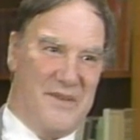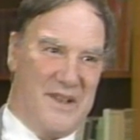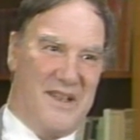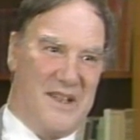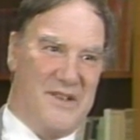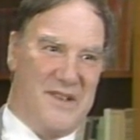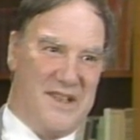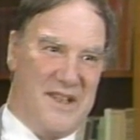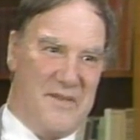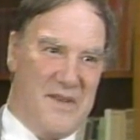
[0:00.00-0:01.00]
well, I should
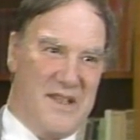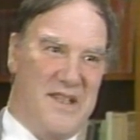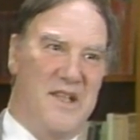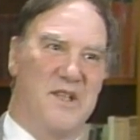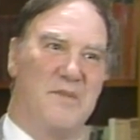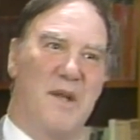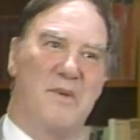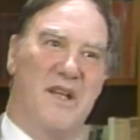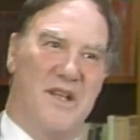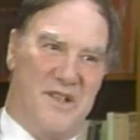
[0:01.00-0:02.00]
say, sensible
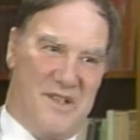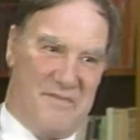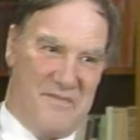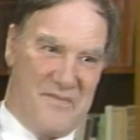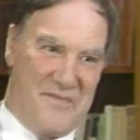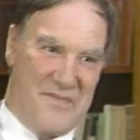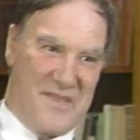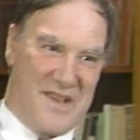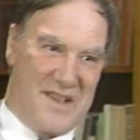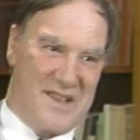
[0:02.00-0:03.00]
apprehension
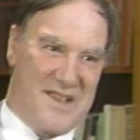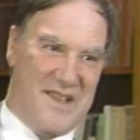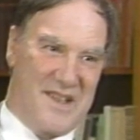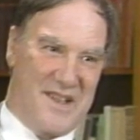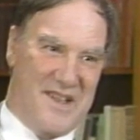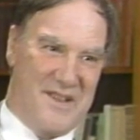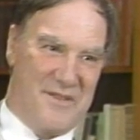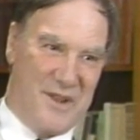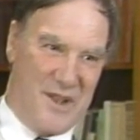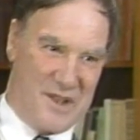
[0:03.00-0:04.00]
concerning
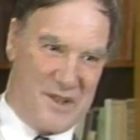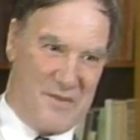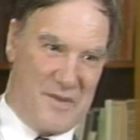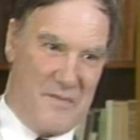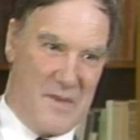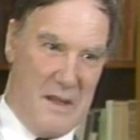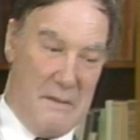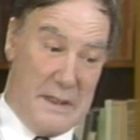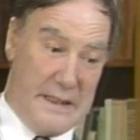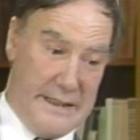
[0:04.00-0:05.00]
philosophy.
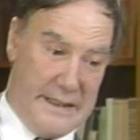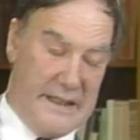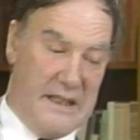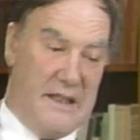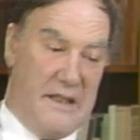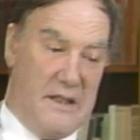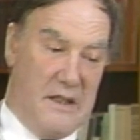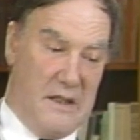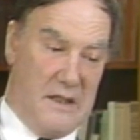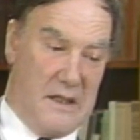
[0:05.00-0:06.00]
But he really
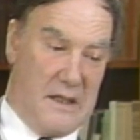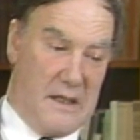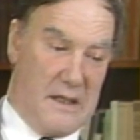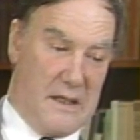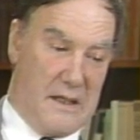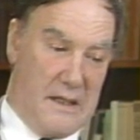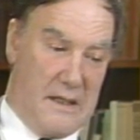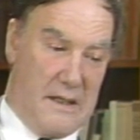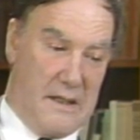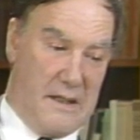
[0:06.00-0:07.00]
uh,
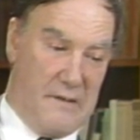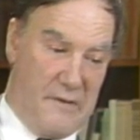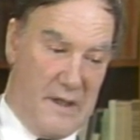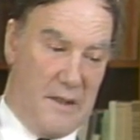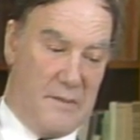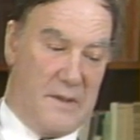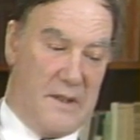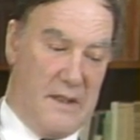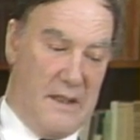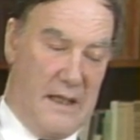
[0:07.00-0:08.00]

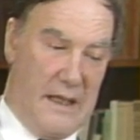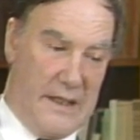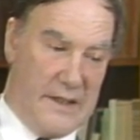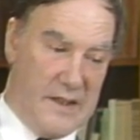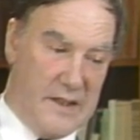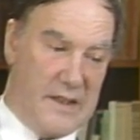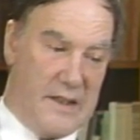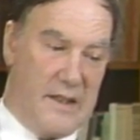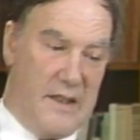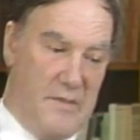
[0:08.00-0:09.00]
developed our
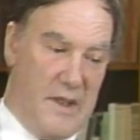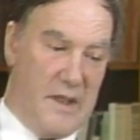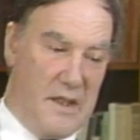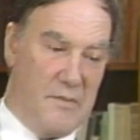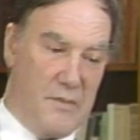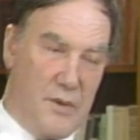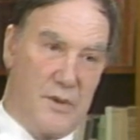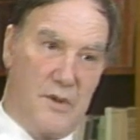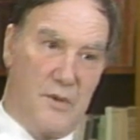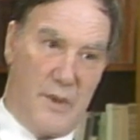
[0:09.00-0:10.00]
thinking in many
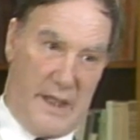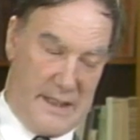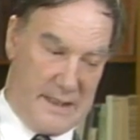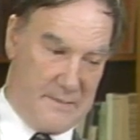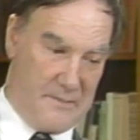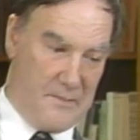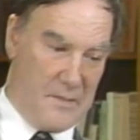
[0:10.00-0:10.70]
important ways.